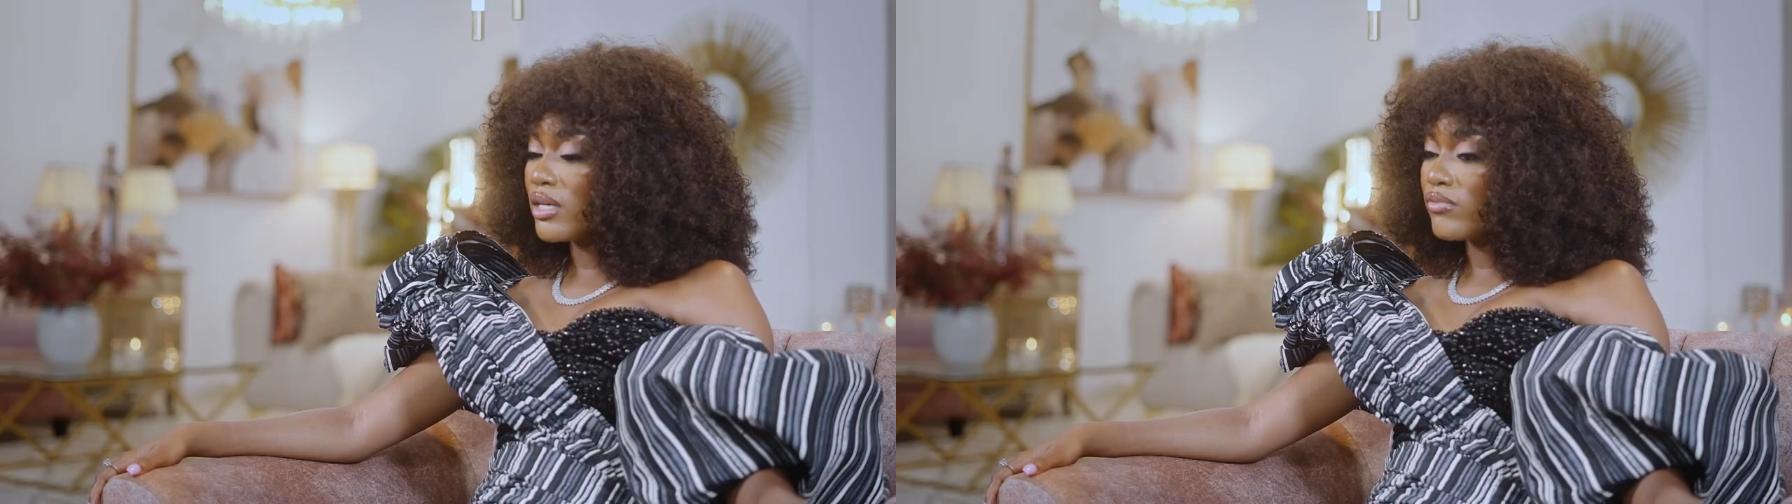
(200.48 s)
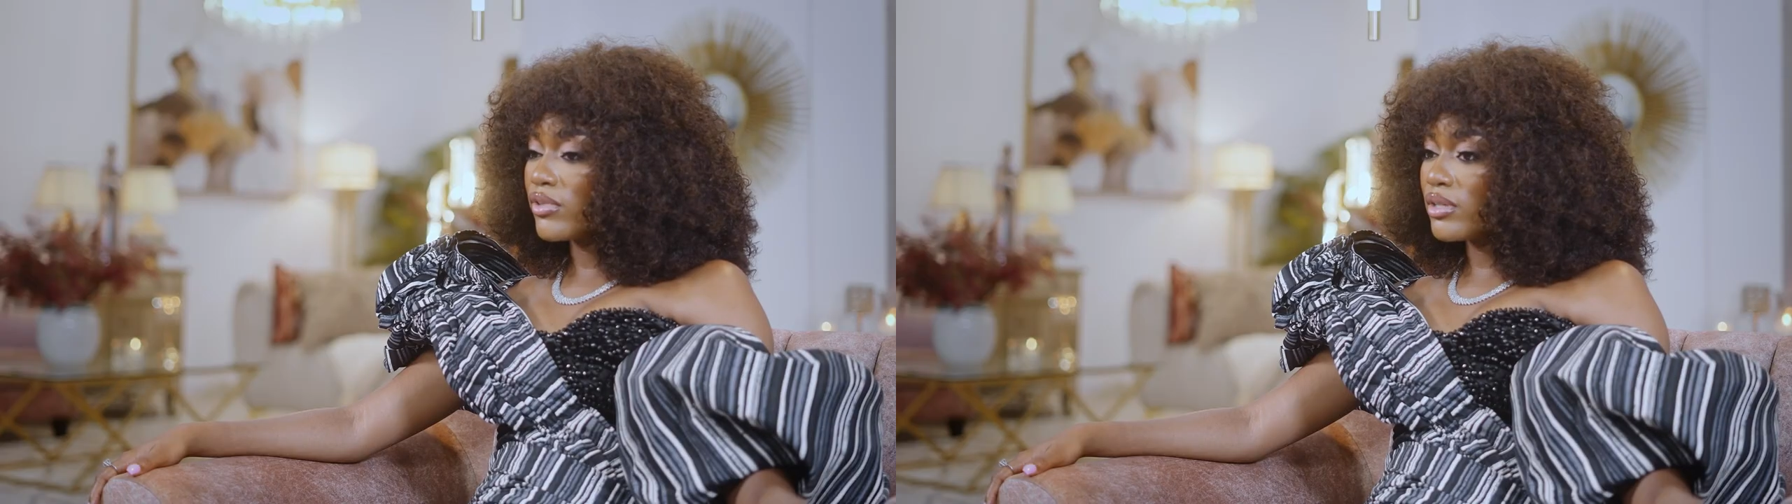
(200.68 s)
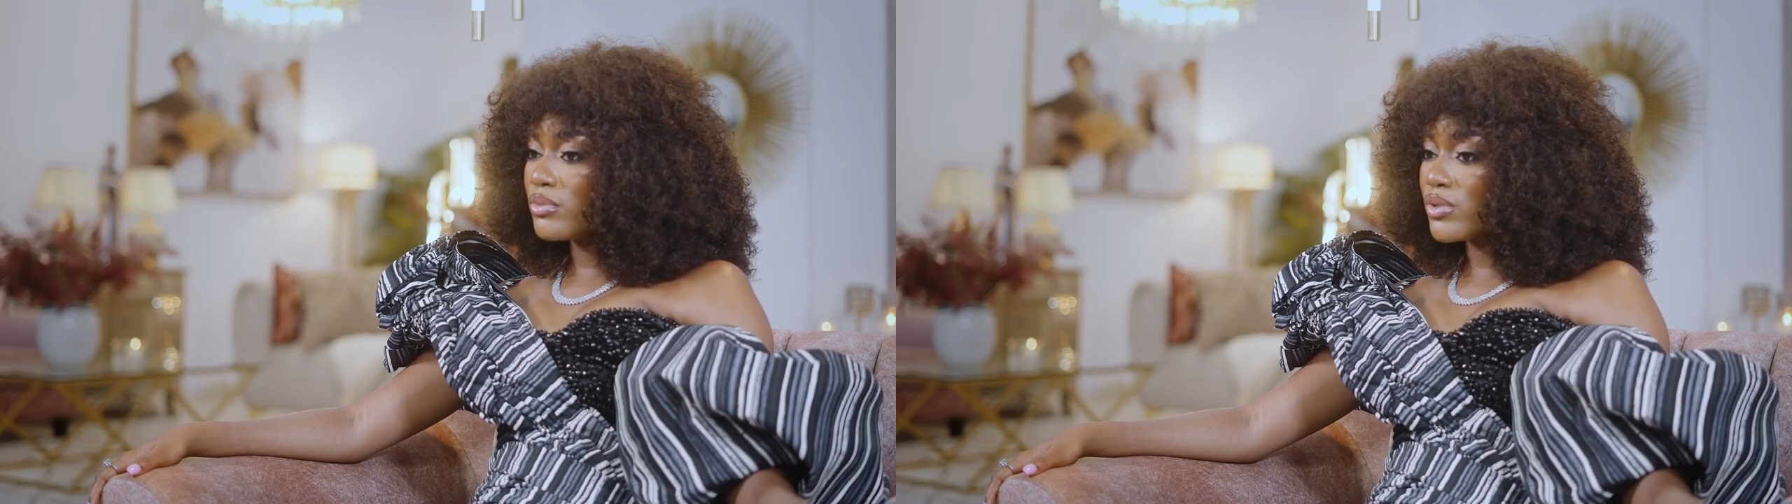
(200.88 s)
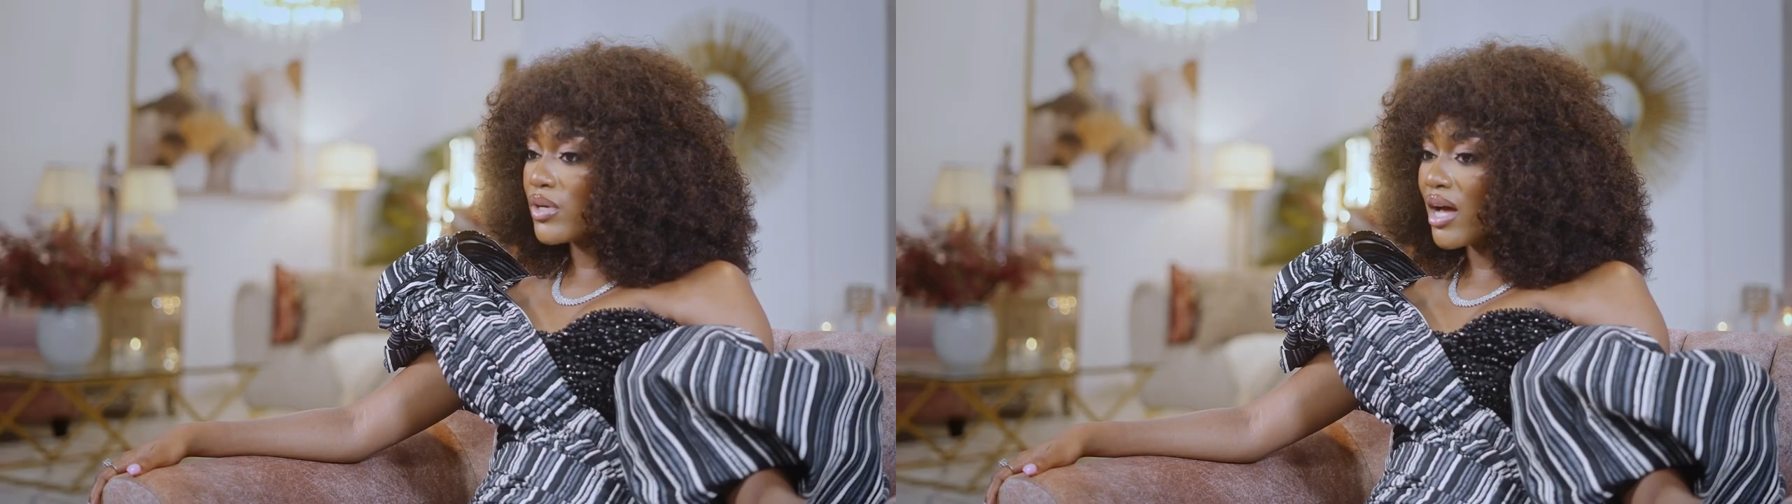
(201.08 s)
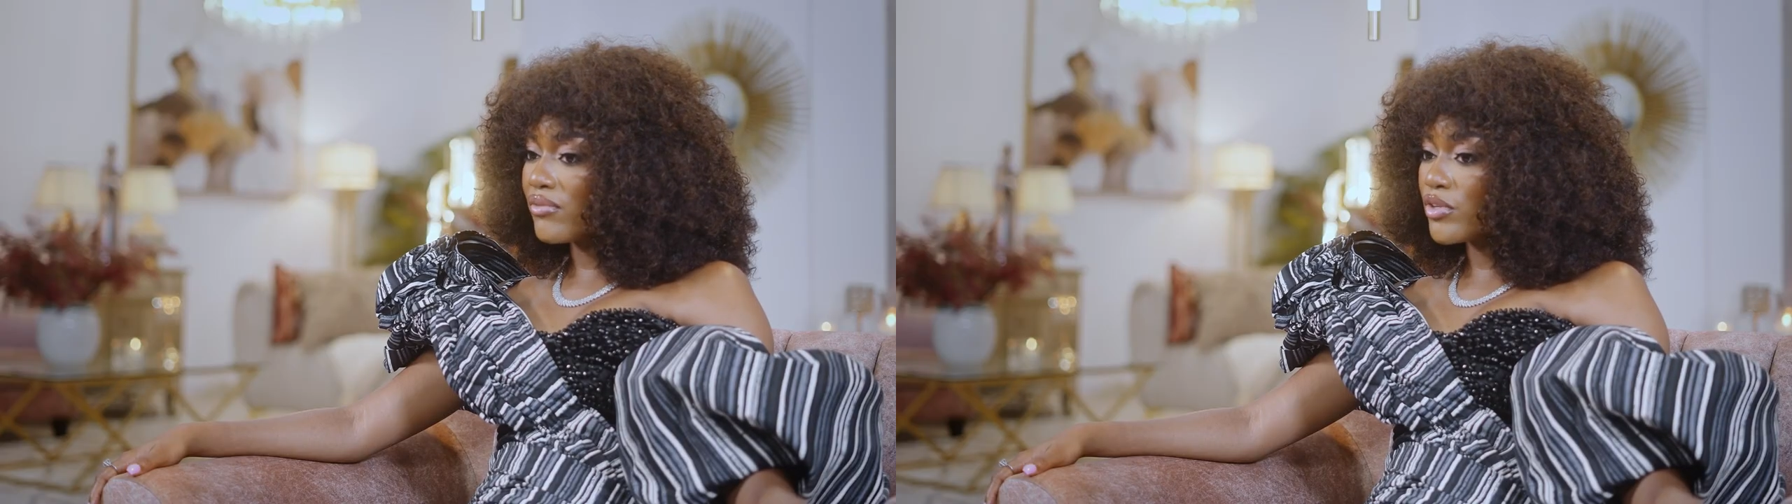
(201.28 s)
for them to
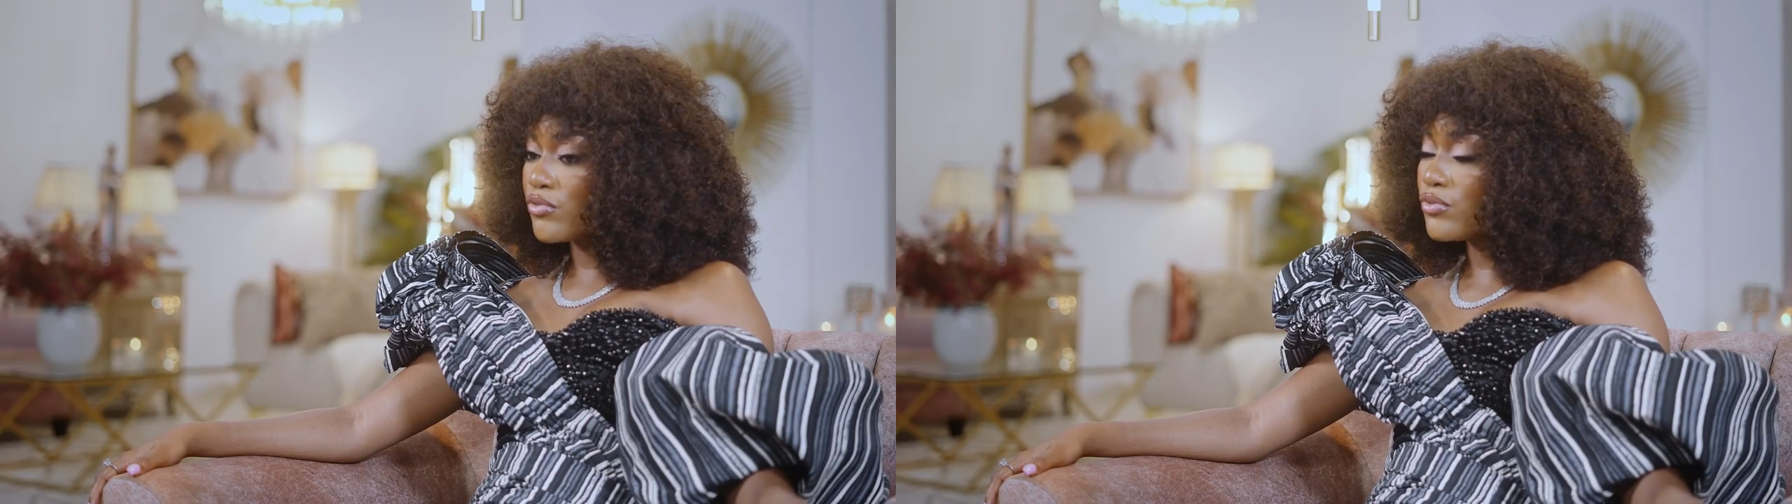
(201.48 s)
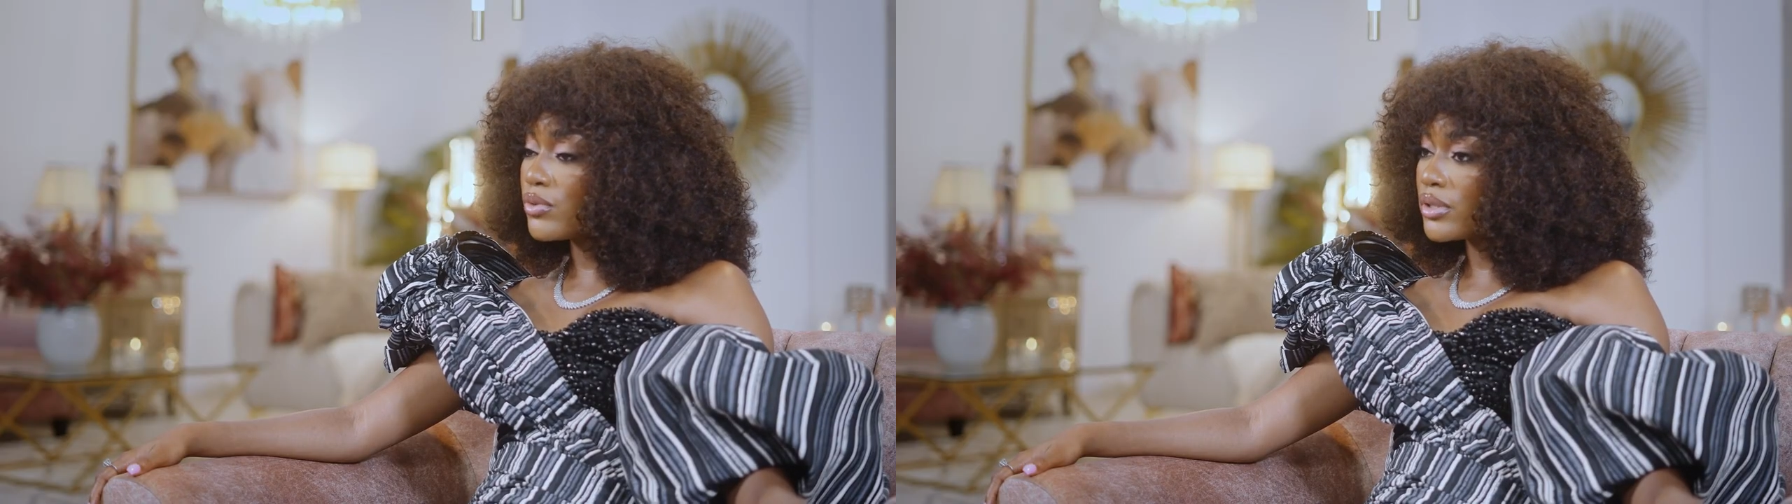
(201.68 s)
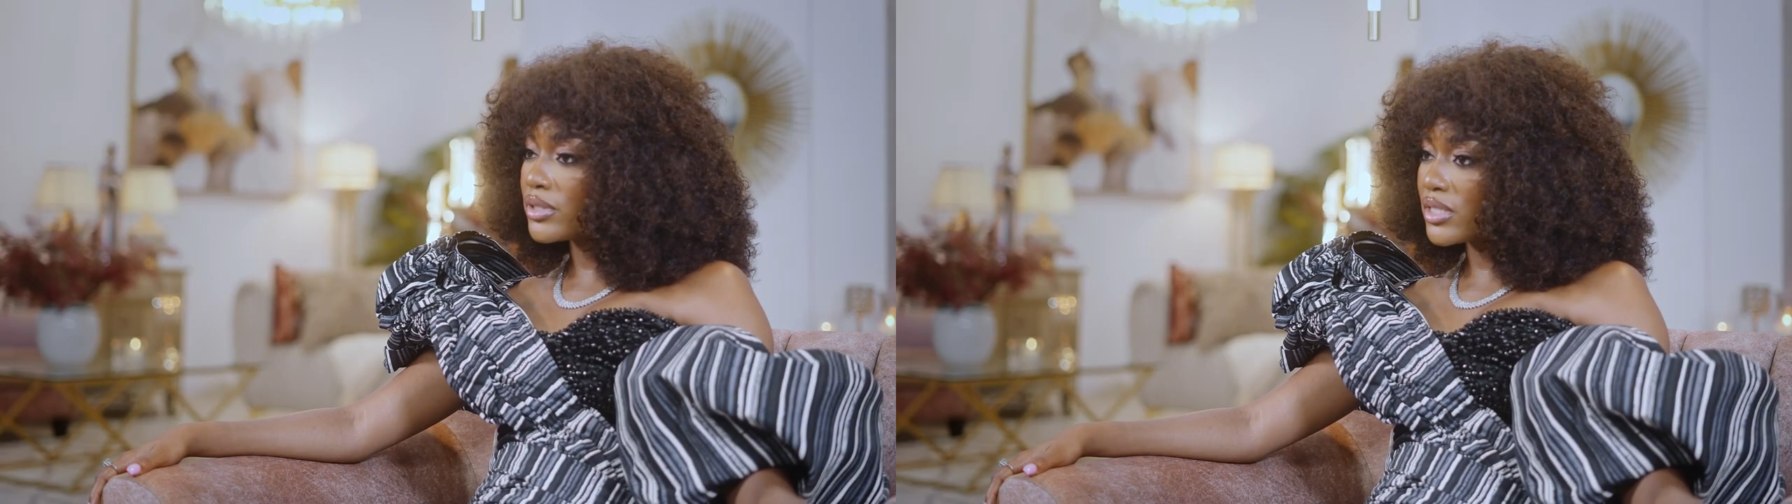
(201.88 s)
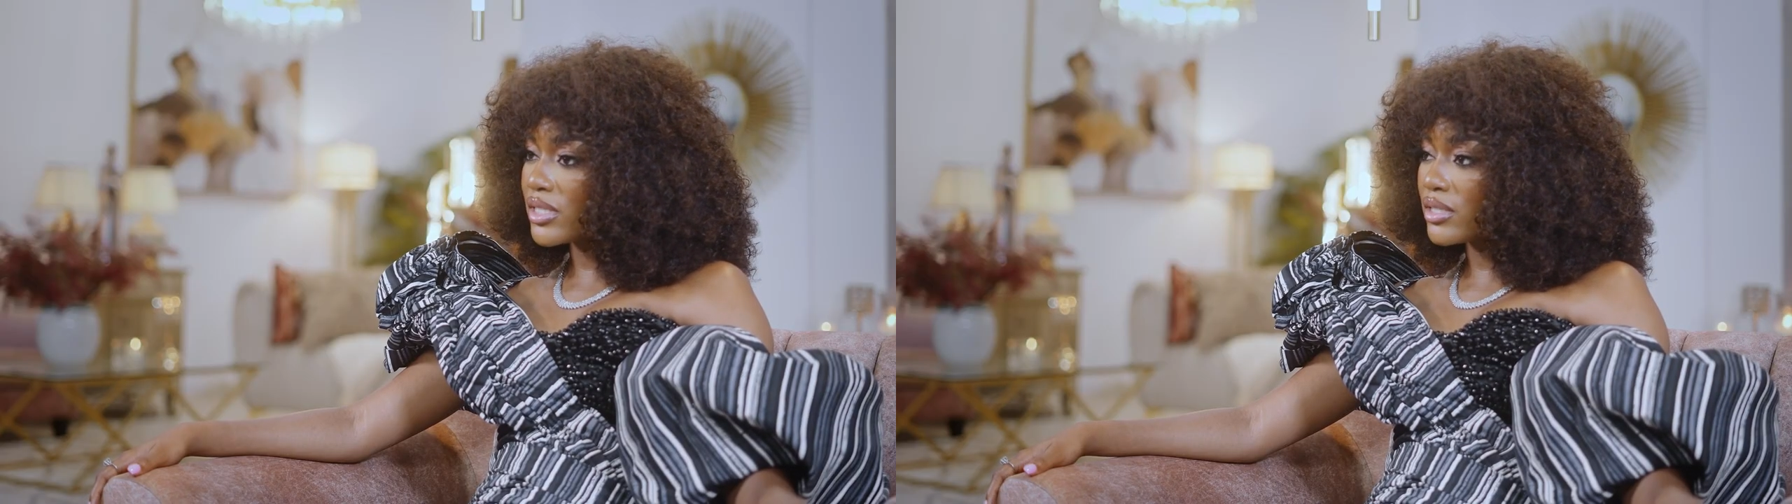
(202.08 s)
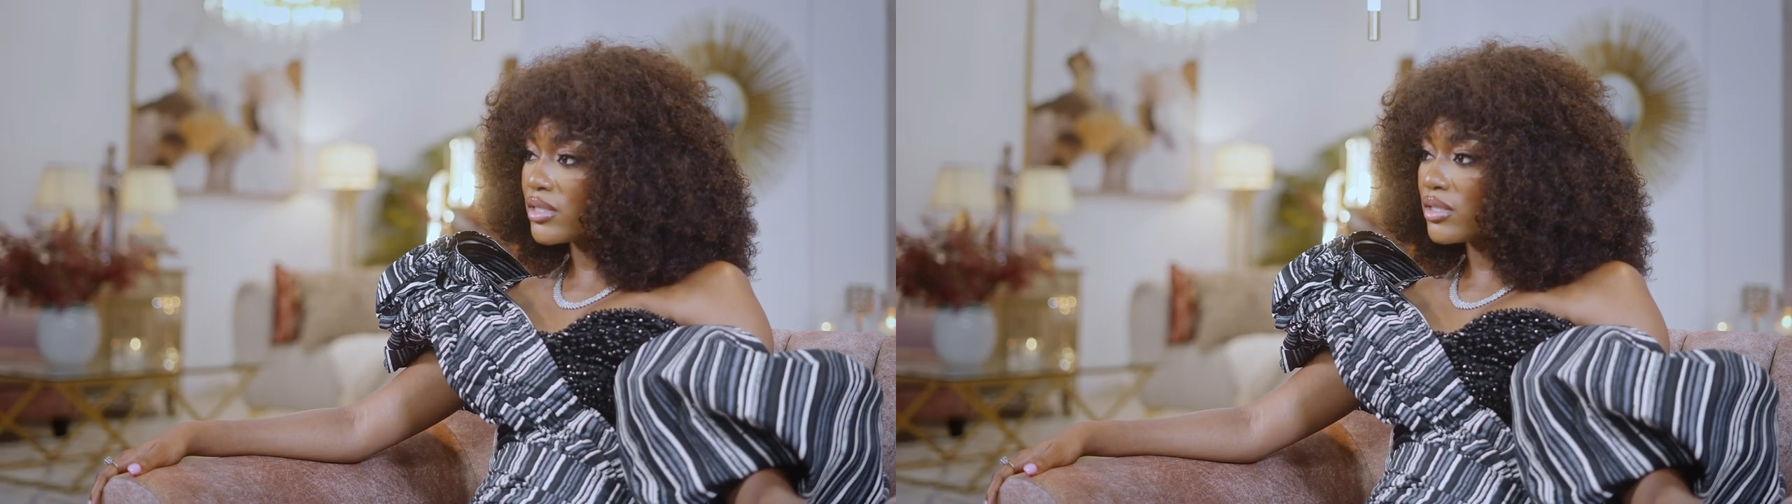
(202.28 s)
have a full
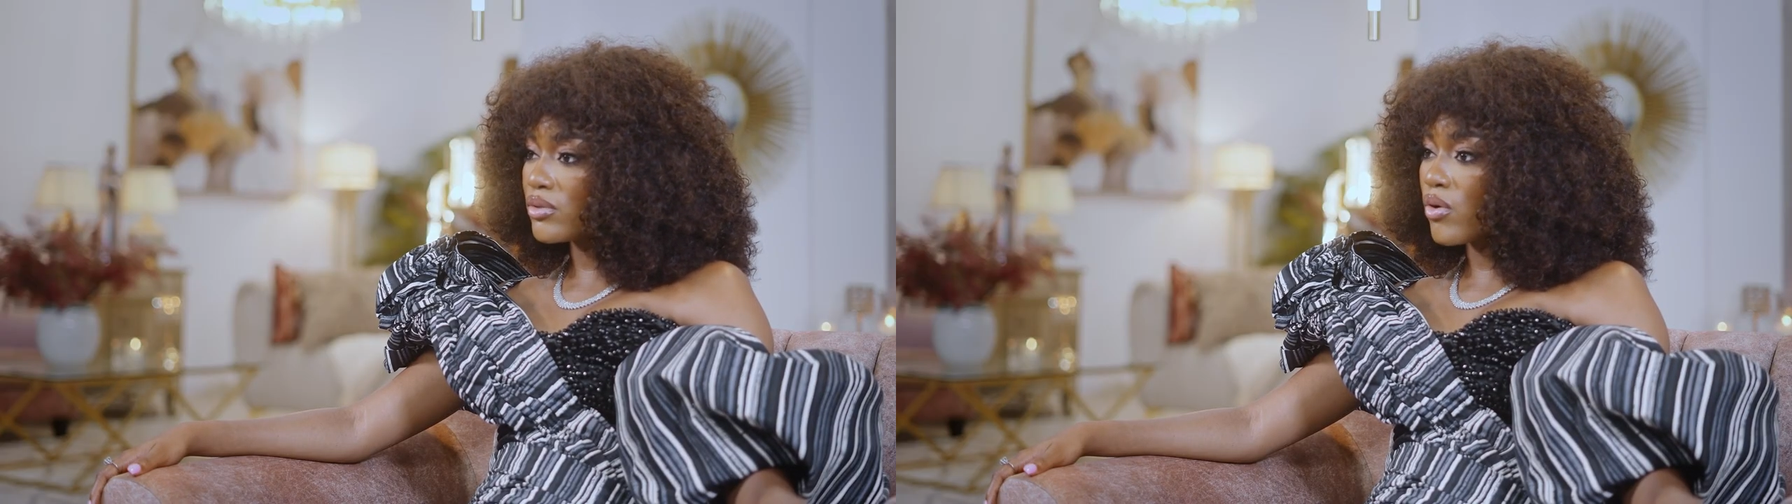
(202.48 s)
understanding